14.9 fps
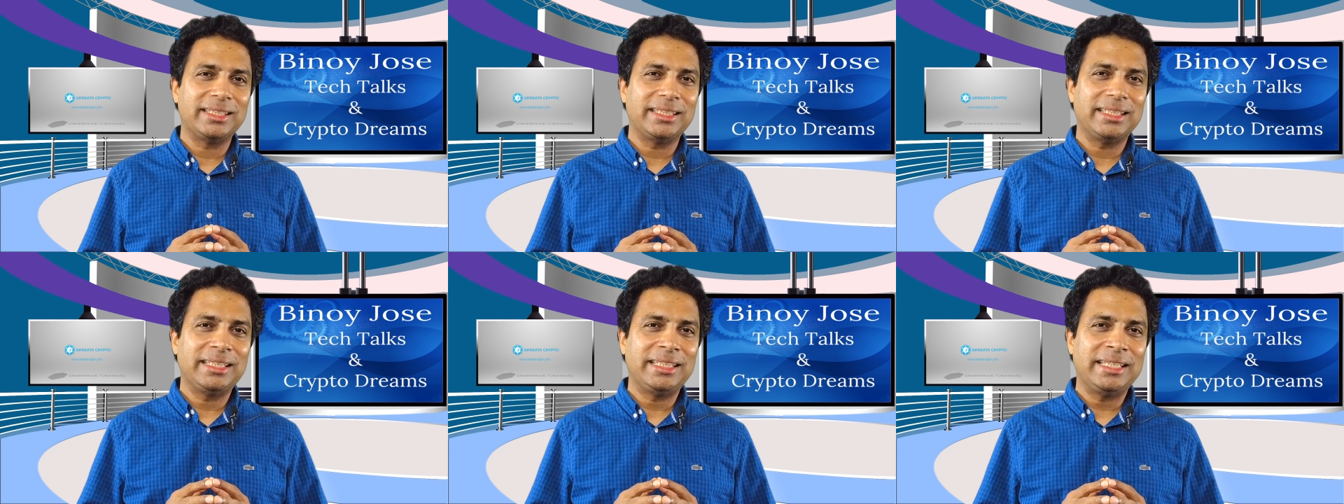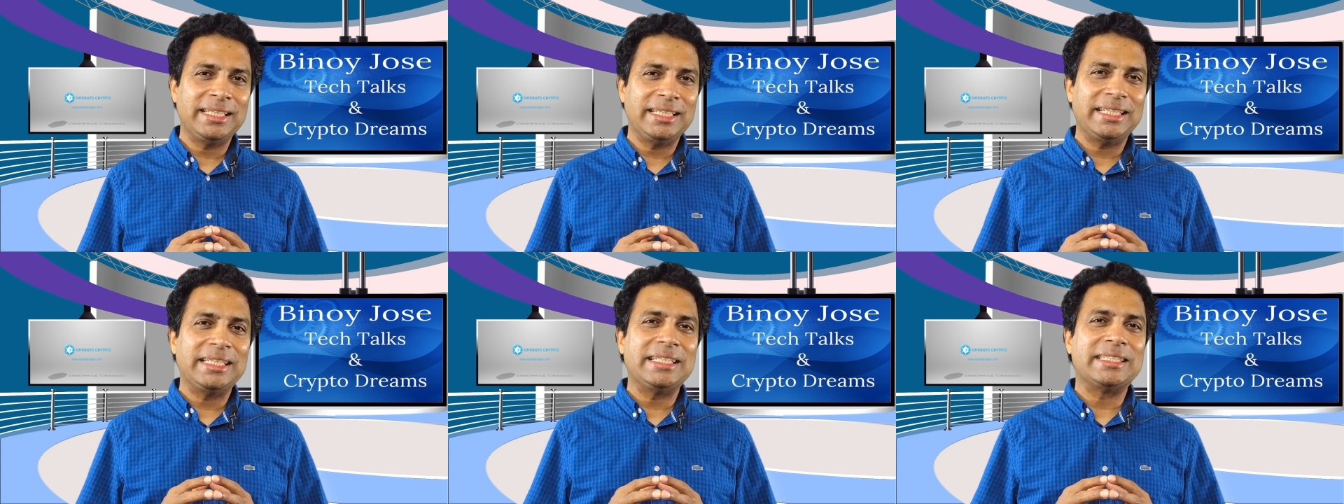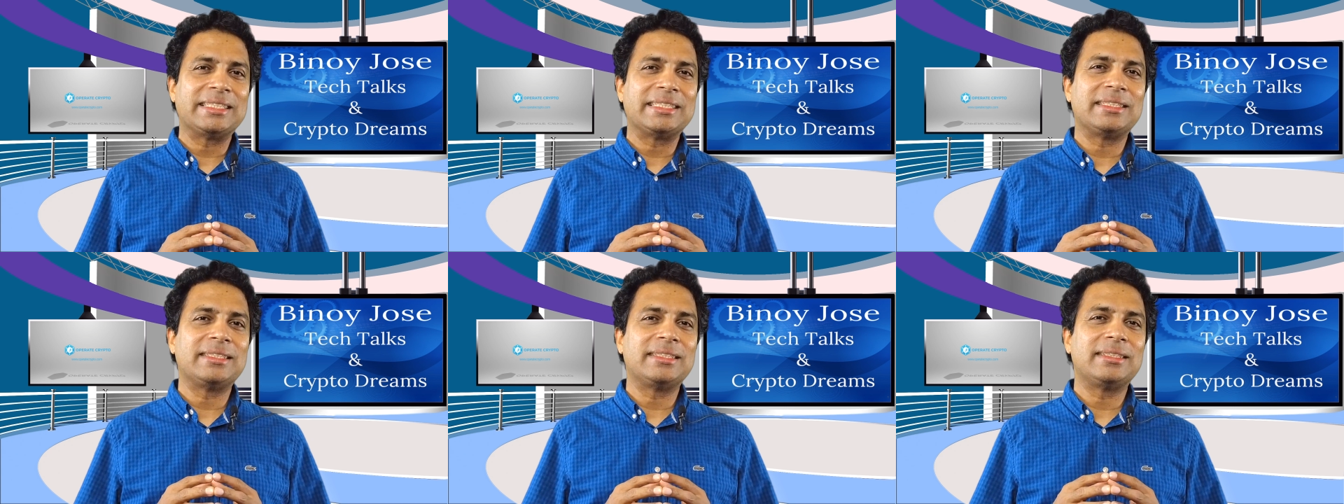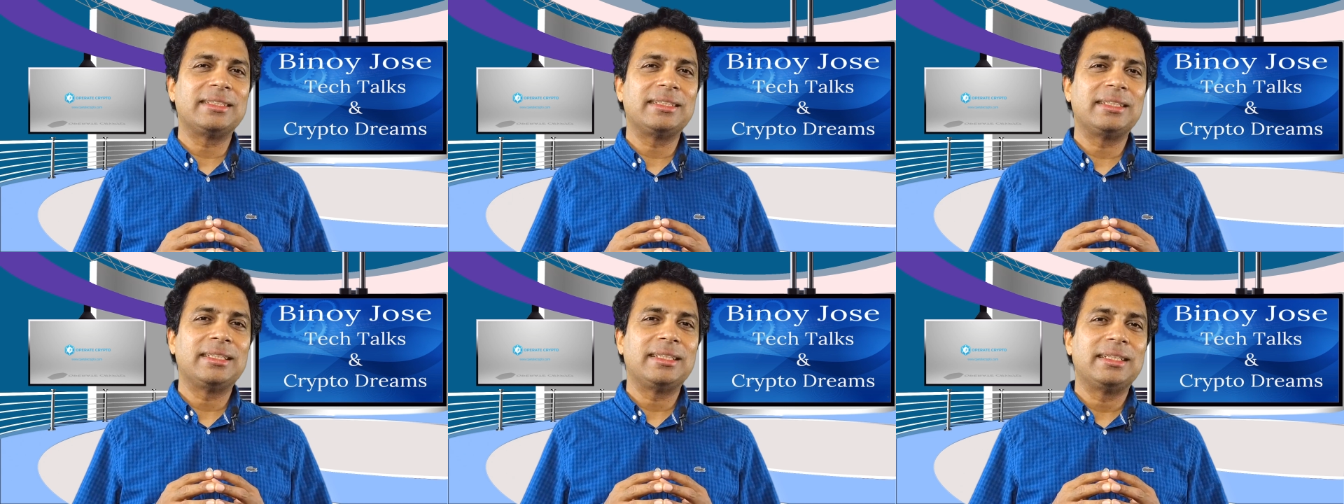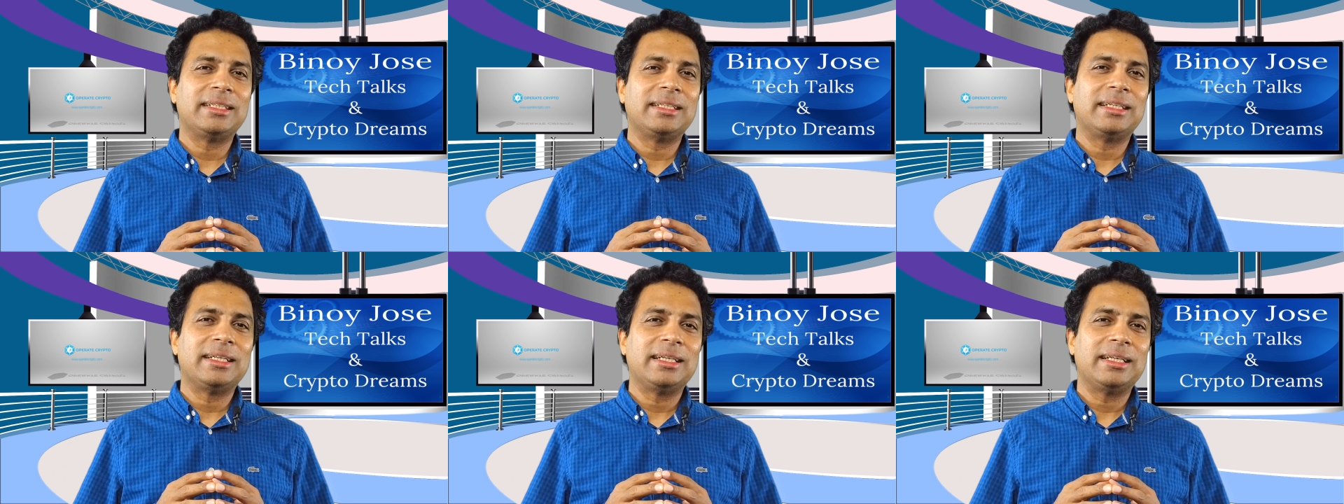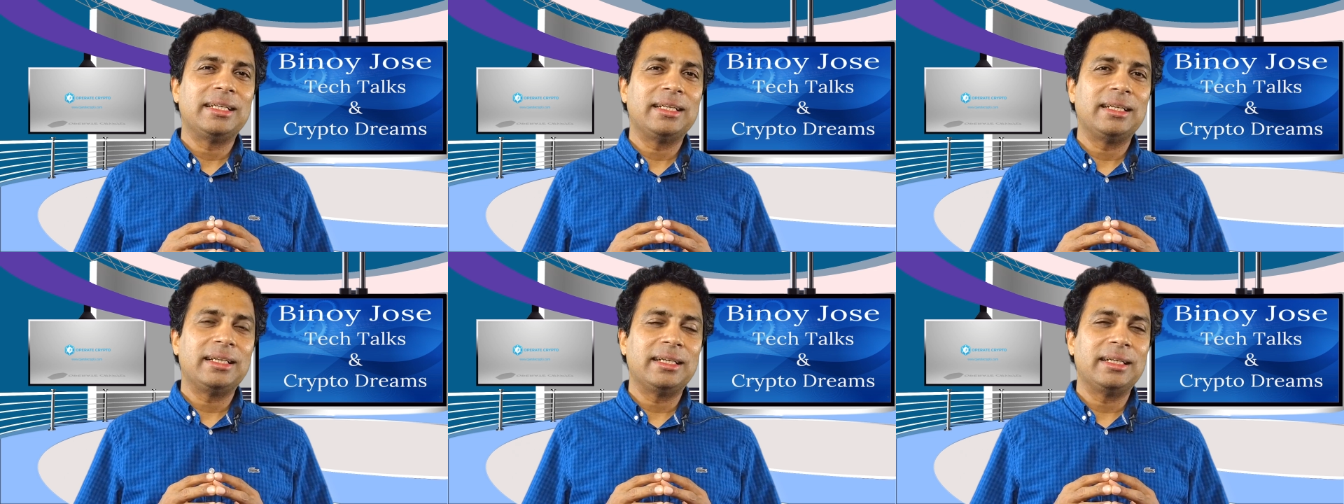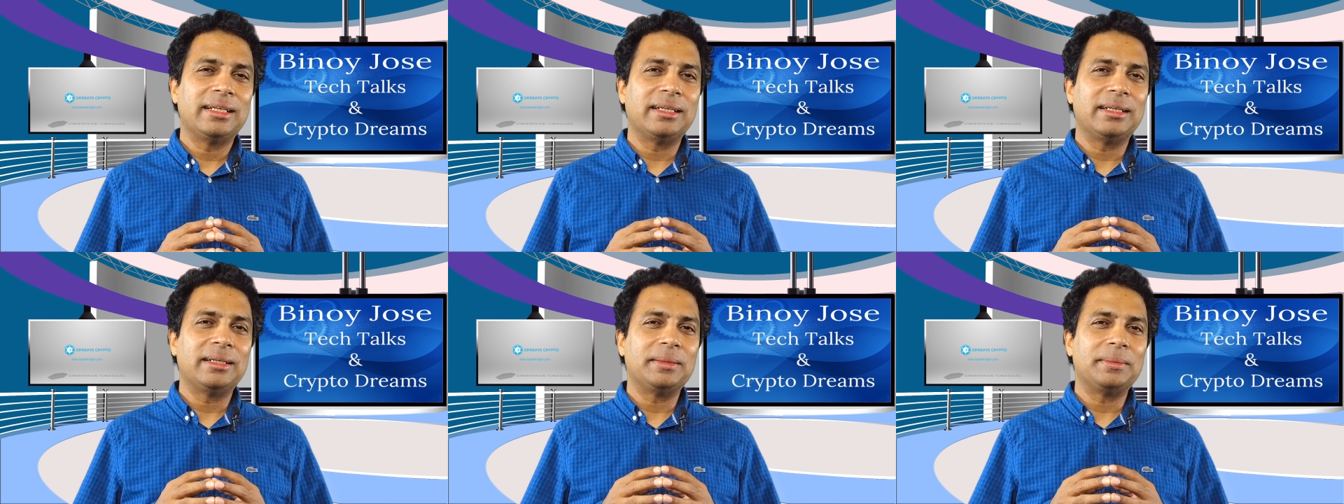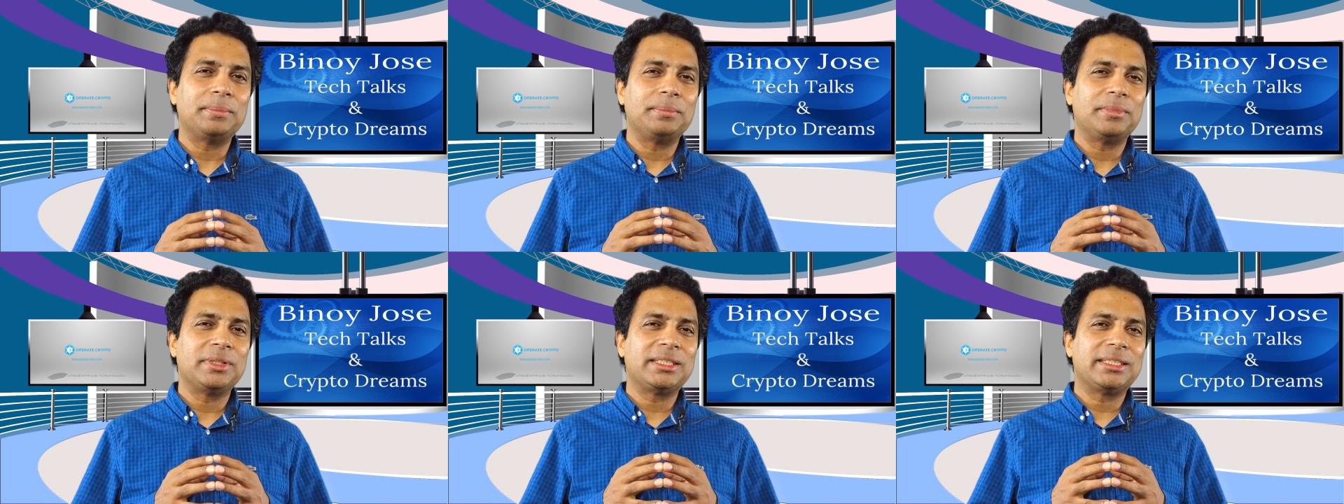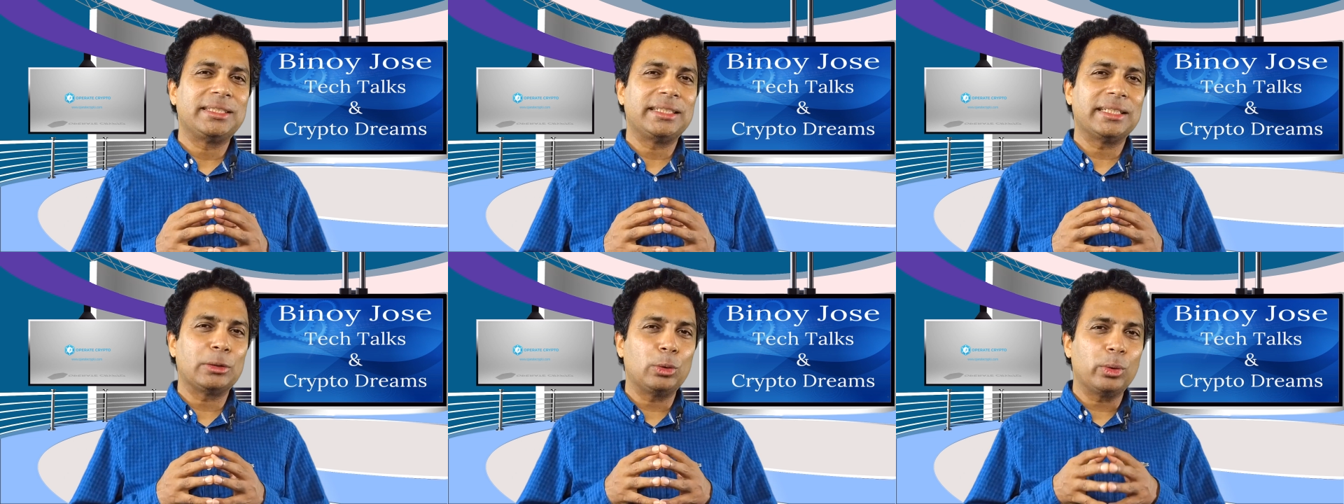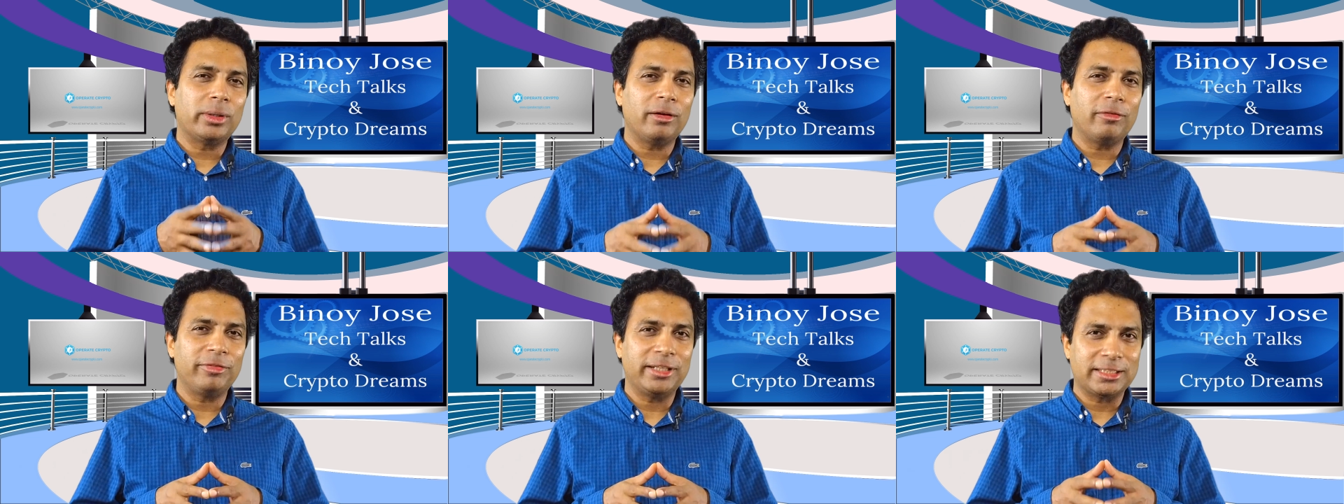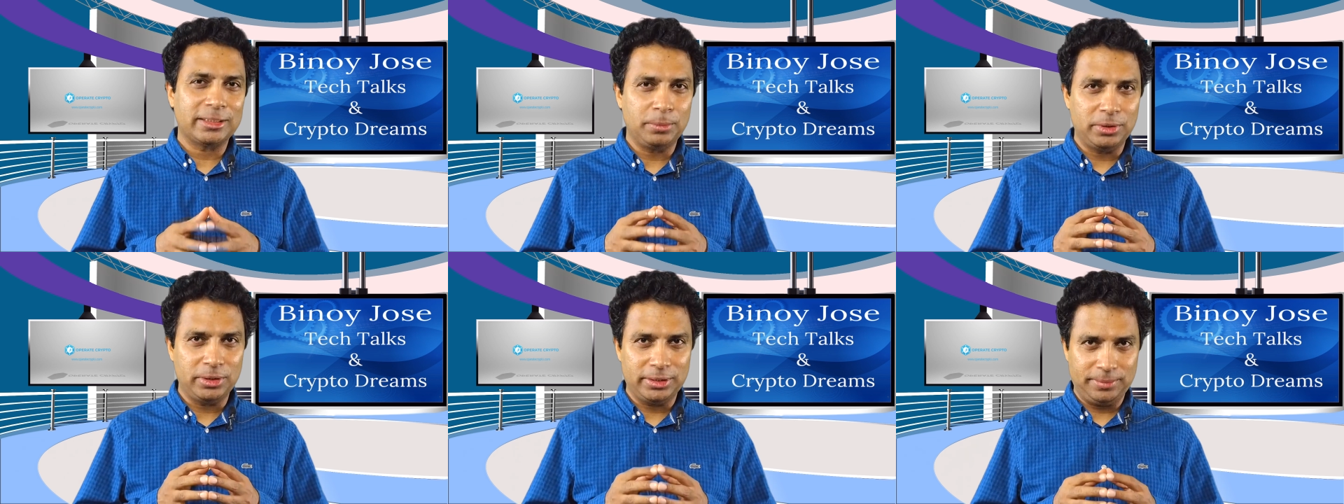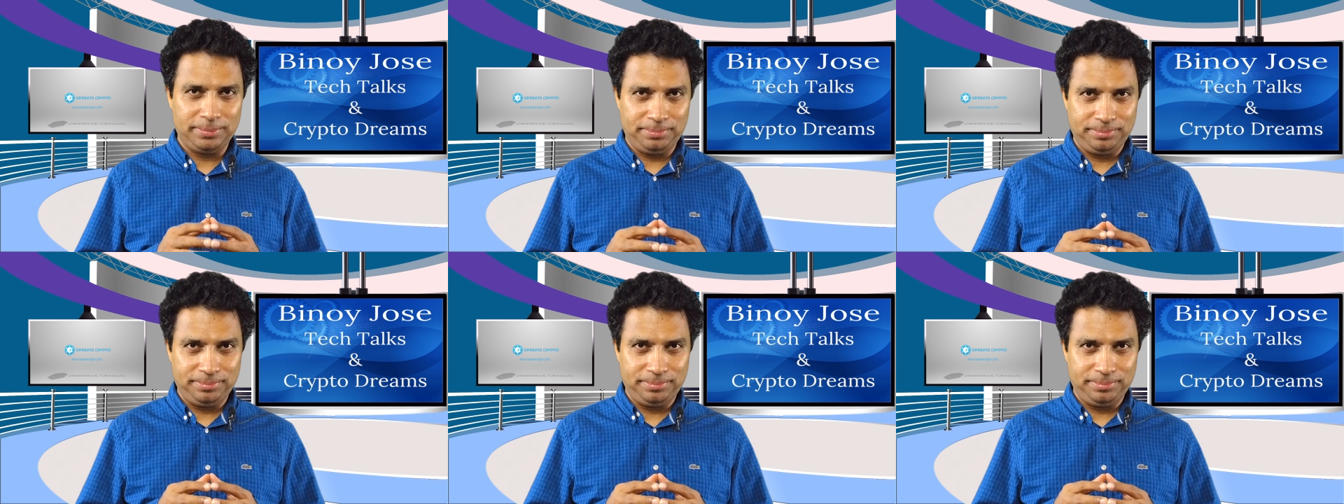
He is a steganography expert.